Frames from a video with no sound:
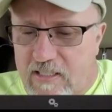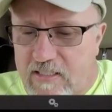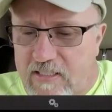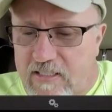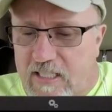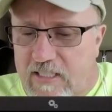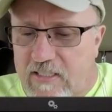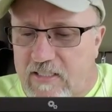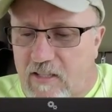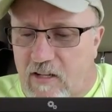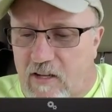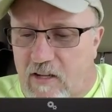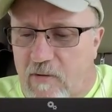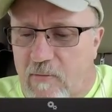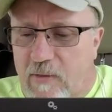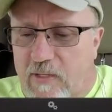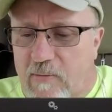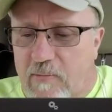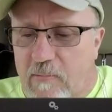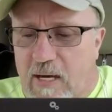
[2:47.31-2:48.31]
says
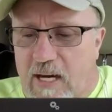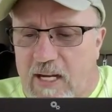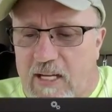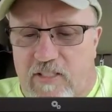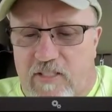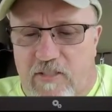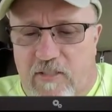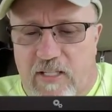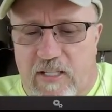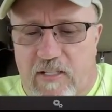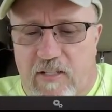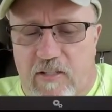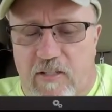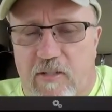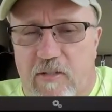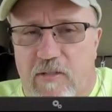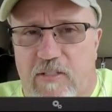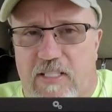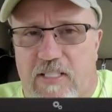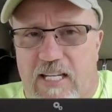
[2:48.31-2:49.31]
along with monitoring
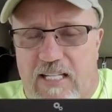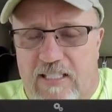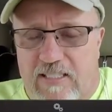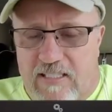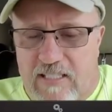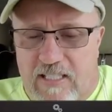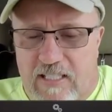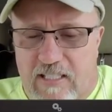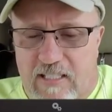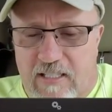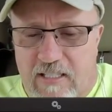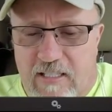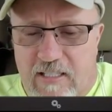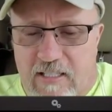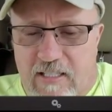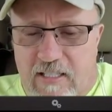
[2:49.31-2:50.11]
nuke testing,